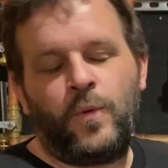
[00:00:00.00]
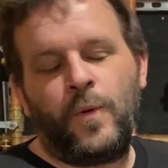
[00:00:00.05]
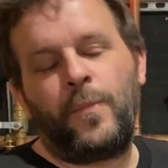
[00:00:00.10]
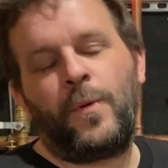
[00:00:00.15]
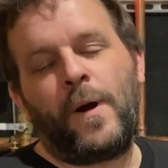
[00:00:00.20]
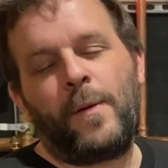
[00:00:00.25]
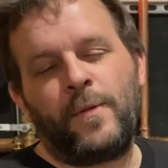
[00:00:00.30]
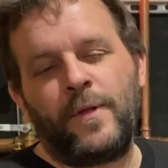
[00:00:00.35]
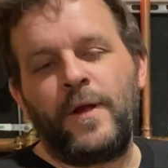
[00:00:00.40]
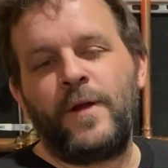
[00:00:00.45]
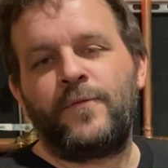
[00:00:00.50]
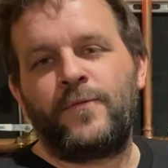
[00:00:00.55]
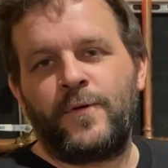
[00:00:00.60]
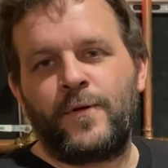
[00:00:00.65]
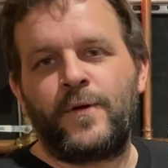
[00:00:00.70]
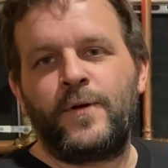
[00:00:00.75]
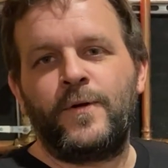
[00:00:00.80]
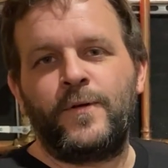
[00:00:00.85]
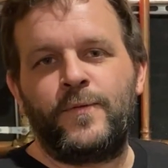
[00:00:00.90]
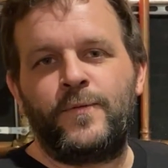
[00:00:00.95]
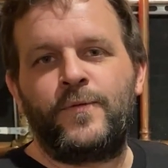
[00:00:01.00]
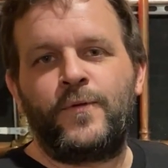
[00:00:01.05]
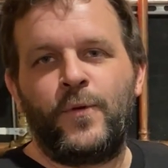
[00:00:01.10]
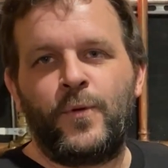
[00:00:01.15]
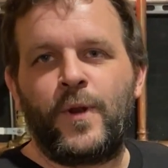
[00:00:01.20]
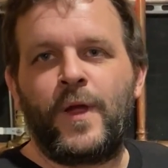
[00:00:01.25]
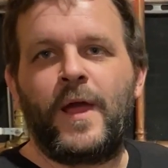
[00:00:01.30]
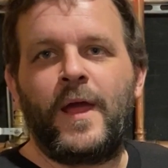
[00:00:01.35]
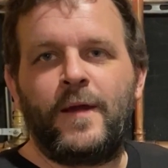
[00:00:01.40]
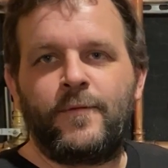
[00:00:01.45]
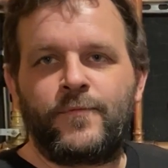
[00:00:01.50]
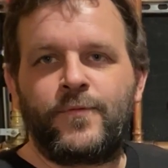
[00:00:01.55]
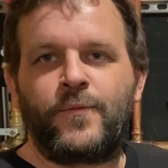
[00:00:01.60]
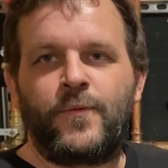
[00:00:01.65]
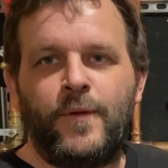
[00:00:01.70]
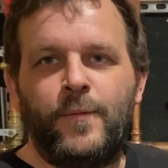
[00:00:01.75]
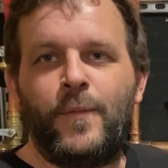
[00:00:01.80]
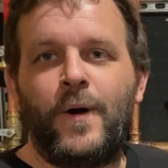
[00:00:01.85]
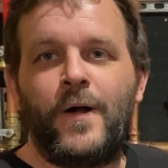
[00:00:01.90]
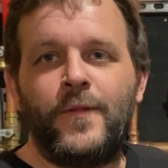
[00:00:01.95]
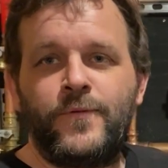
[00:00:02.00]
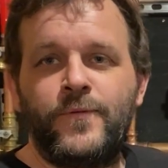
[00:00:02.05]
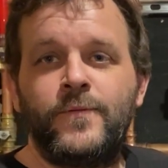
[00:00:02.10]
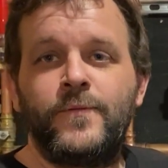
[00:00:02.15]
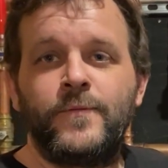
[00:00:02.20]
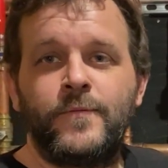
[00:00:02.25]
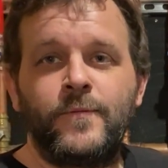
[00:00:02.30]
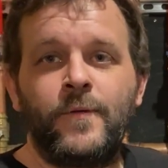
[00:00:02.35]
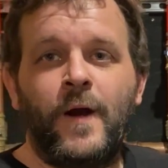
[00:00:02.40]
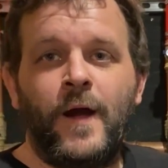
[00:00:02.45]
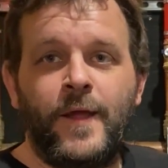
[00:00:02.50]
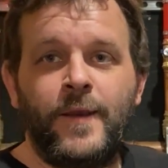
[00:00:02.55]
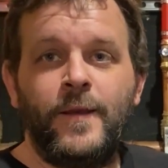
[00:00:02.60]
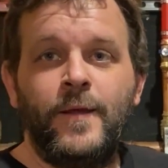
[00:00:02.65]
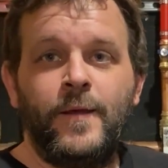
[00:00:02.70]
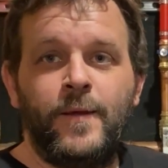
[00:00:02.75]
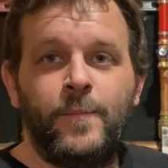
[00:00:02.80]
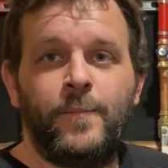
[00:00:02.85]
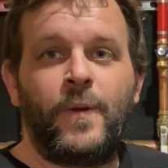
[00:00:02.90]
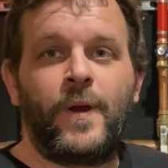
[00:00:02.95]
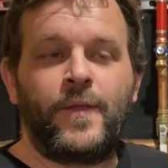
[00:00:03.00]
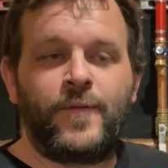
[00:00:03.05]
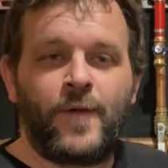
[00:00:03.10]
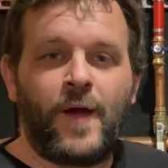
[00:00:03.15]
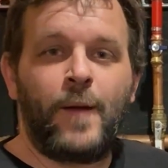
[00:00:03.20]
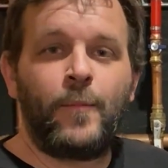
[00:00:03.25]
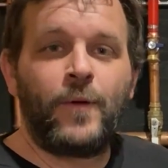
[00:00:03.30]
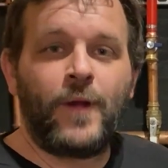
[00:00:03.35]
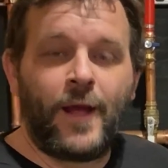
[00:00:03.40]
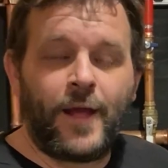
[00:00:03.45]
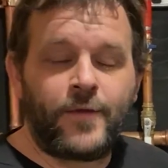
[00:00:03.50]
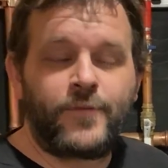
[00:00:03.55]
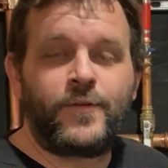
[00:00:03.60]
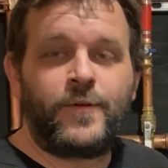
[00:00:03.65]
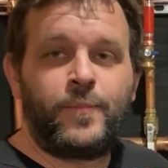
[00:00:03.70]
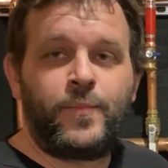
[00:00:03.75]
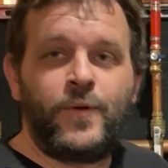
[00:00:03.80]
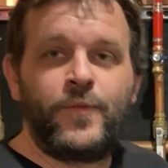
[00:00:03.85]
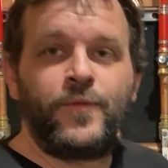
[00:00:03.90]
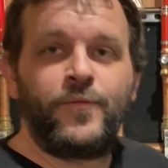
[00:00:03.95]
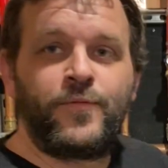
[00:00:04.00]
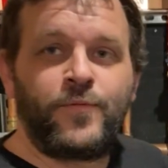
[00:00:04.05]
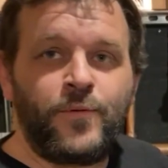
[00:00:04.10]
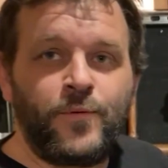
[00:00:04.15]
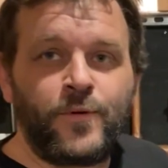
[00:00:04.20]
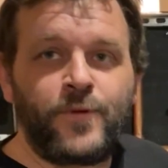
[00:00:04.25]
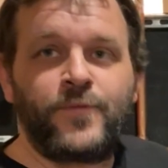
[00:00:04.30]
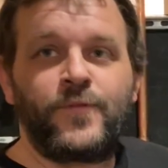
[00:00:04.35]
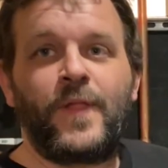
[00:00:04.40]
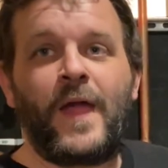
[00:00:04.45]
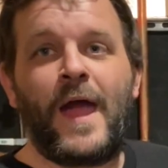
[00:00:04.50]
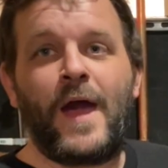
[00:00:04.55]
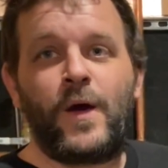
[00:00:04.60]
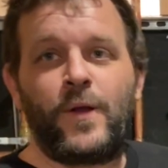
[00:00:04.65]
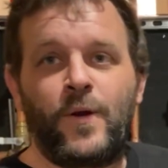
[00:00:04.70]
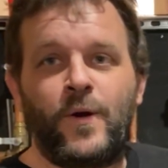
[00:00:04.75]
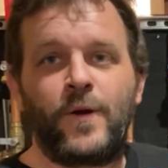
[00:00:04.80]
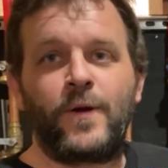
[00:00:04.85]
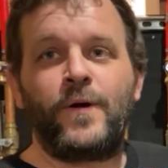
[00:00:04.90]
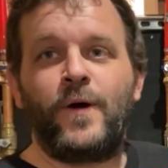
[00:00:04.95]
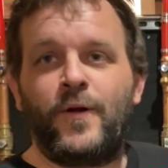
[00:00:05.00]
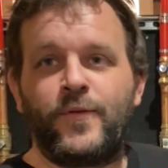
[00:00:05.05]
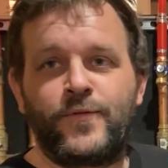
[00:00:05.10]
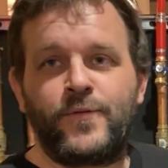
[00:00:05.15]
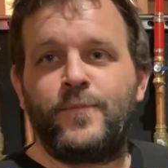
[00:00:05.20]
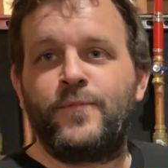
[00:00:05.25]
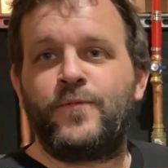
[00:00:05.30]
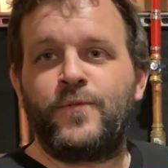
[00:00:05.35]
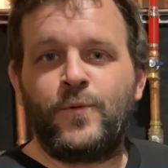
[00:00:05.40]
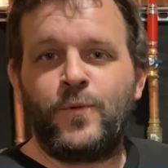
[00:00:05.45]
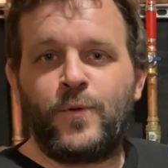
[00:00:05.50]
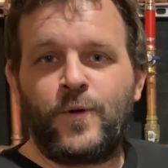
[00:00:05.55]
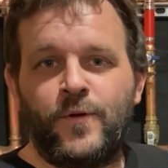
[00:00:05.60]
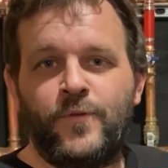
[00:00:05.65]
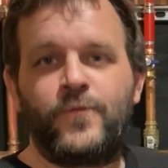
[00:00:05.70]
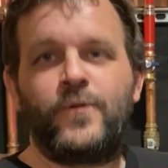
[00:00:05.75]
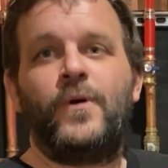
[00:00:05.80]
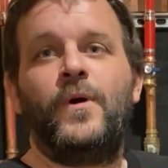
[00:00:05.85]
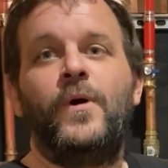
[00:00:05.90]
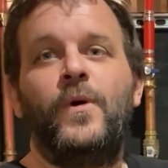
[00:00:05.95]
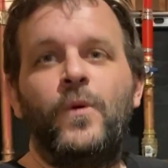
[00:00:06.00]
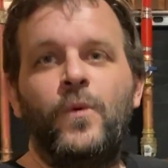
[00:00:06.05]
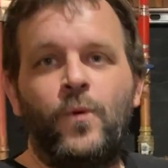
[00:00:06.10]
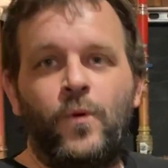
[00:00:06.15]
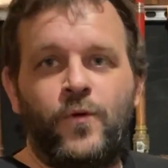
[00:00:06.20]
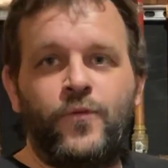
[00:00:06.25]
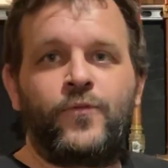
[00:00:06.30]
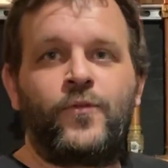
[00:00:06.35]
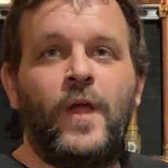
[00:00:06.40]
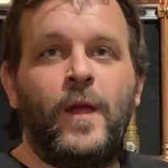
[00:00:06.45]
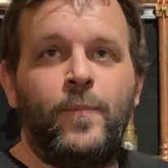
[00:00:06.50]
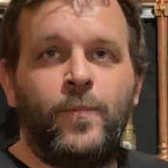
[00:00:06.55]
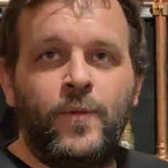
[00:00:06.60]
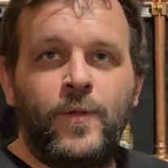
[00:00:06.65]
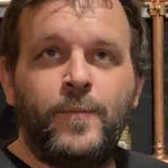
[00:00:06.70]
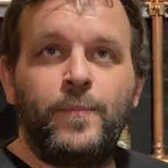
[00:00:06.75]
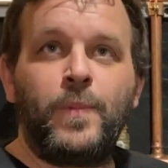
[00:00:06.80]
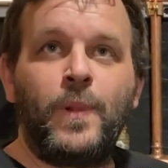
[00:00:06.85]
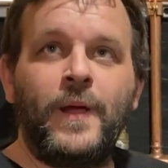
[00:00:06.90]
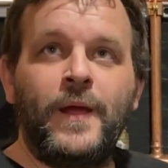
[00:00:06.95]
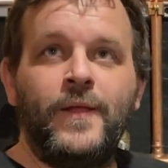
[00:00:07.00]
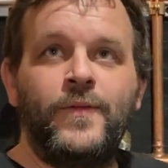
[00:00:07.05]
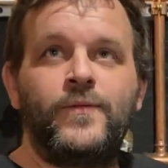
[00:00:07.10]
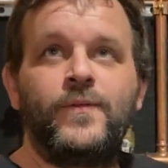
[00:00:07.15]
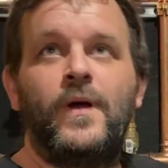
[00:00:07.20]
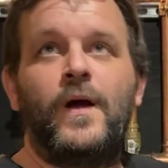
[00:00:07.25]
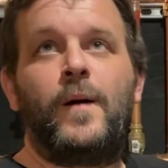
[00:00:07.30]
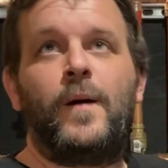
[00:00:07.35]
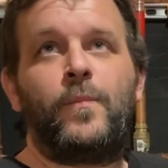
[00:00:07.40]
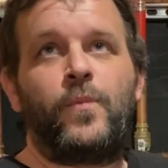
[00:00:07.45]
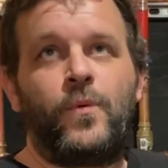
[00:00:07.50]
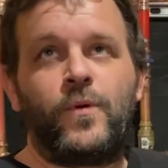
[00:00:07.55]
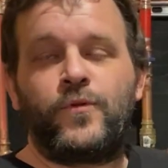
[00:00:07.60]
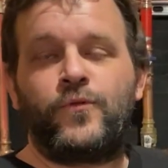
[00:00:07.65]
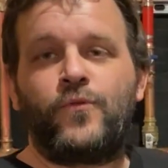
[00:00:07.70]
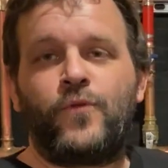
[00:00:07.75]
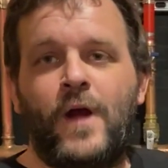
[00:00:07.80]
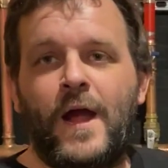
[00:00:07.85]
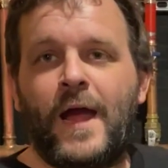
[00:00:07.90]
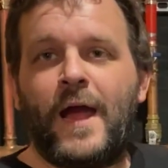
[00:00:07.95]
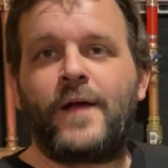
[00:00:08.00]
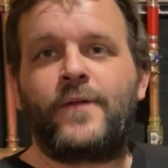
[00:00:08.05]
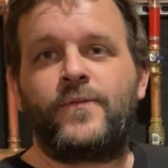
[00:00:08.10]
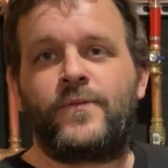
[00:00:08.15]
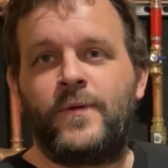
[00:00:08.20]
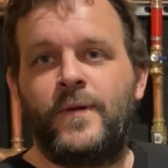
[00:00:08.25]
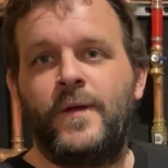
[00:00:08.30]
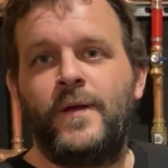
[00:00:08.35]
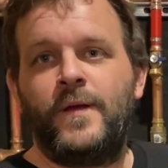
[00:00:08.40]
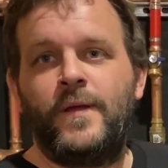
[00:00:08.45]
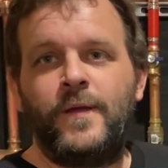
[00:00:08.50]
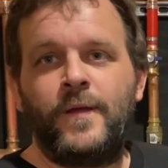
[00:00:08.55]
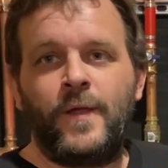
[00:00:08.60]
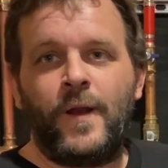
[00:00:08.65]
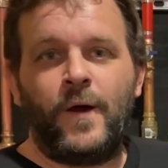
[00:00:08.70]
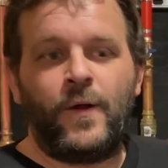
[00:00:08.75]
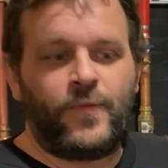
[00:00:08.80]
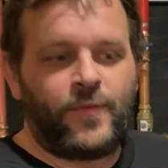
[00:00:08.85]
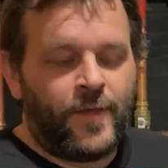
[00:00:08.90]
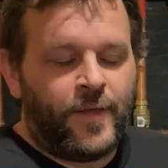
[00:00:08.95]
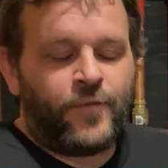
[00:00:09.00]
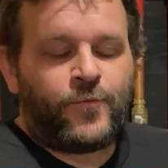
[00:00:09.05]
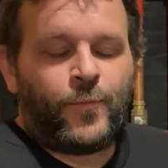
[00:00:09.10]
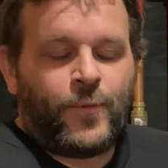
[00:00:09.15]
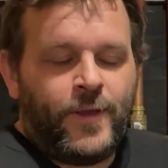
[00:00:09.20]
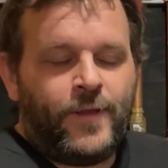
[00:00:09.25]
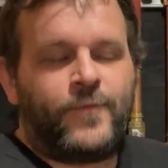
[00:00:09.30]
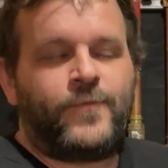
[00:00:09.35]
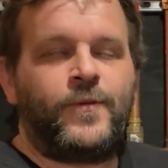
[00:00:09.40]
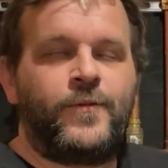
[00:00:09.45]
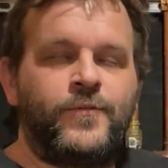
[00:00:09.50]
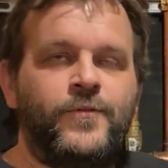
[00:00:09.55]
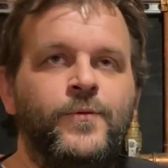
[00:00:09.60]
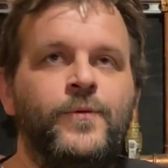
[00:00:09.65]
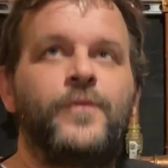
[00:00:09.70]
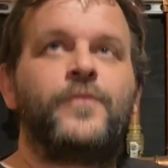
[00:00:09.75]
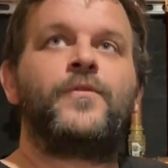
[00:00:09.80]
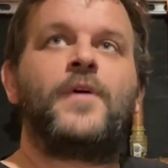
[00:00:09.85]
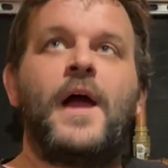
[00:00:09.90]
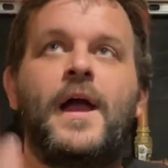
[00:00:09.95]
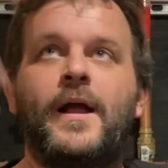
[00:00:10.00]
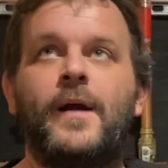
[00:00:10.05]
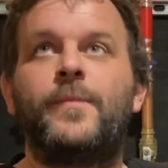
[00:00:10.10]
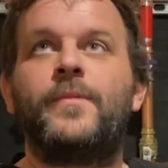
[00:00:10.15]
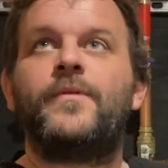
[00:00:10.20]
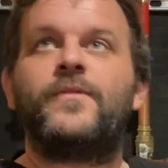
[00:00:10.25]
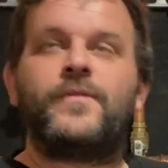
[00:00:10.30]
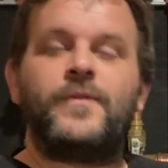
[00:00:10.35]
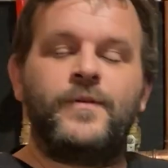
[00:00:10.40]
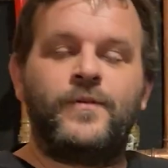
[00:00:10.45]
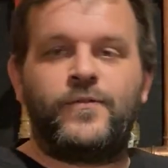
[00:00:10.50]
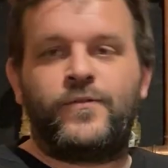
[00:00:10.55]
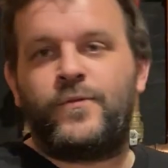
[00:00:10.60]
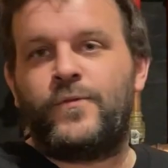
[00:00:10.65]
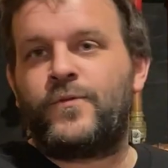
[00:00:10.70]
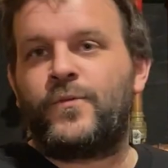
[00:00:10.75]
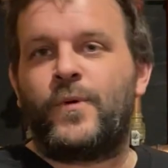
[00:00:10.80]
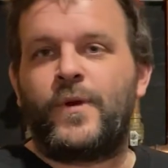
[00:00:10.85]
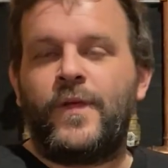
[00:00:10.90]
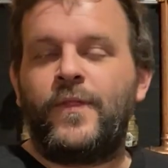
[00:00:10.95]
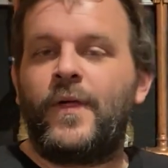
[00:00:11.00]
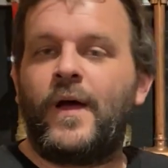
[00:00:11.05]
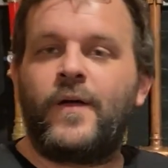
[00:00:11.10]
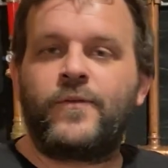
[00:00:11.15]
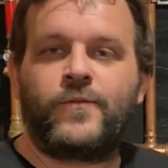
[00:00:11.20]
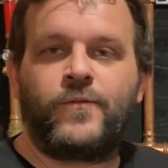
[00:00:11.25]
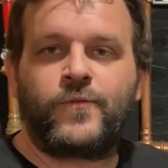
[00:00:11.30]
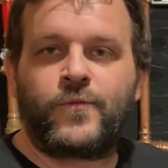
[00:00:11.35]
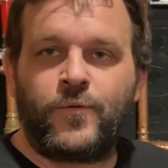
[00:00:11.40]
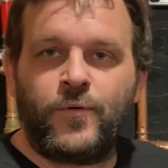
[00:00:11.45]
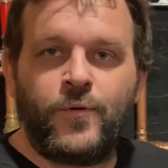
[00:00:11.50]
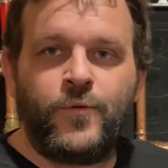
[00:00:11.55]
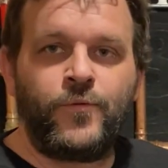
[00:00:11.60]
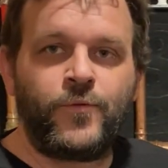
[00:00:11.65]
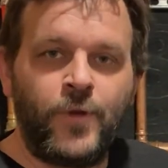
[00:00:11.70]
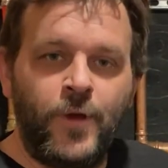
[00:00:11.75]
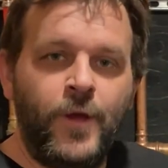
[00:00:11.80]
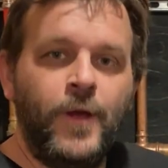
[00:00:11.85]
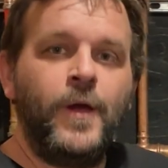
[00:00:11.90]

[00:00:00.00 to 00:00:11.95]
We're probably here for a good 2.5, 3 months, right? By the time we actually put the floors down, our custom floors, or stapling plates up, or tracks, it takes weeks to shoot a track up and sit and shoot 20,000 screws.